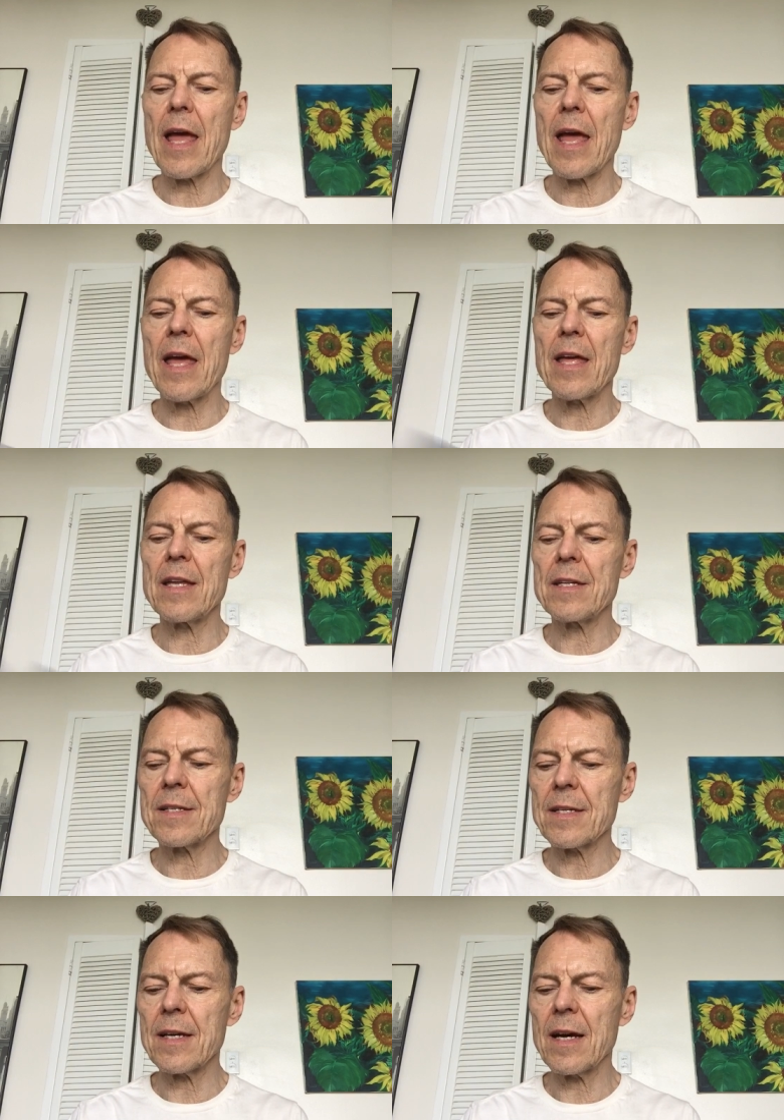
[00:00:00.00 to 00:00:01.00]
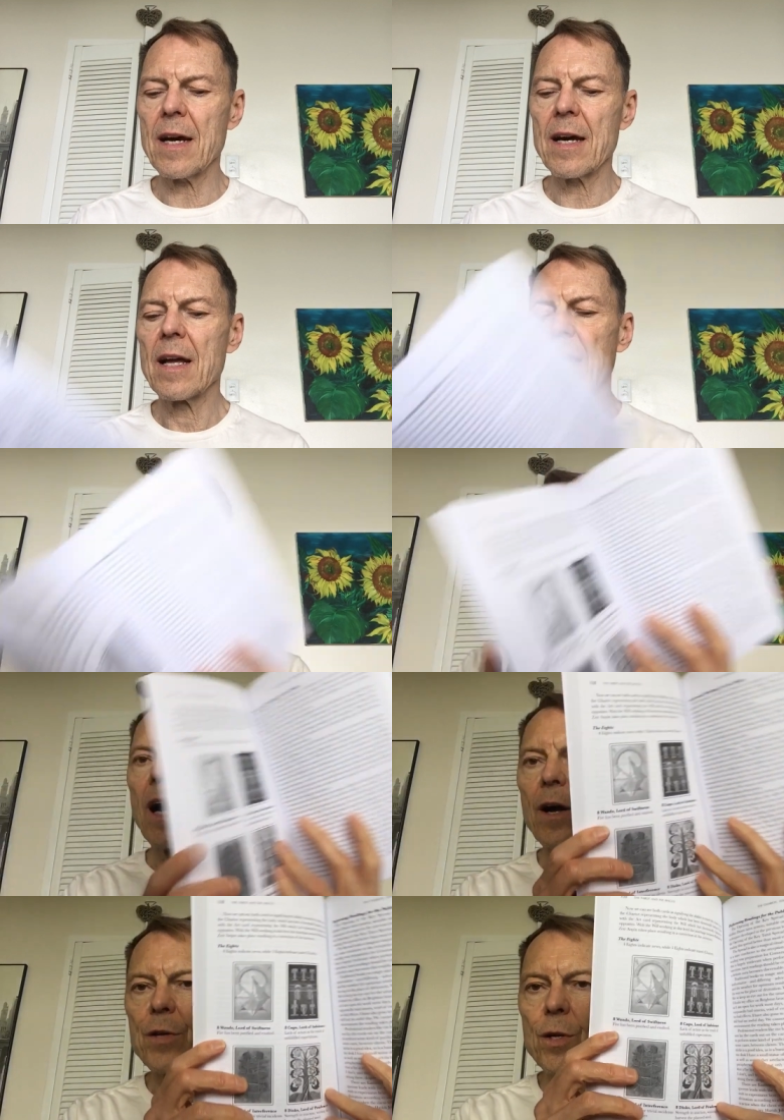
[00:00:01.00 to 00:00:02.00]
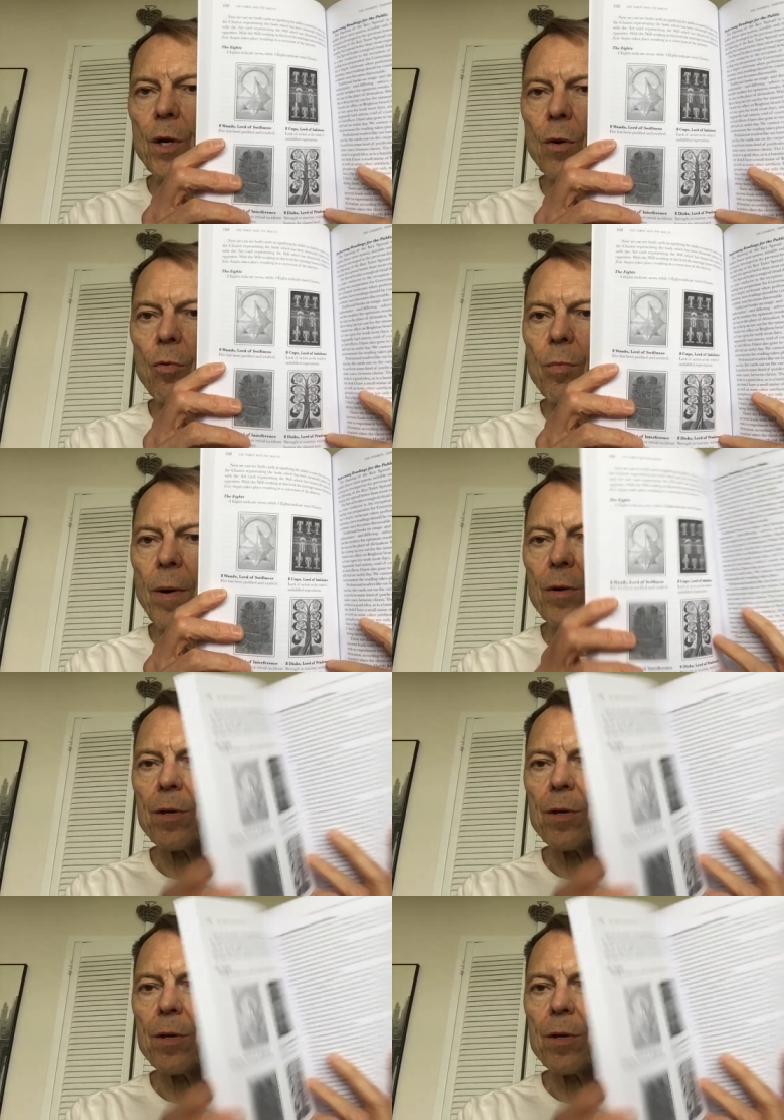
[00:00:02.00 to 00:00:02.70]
and how you go about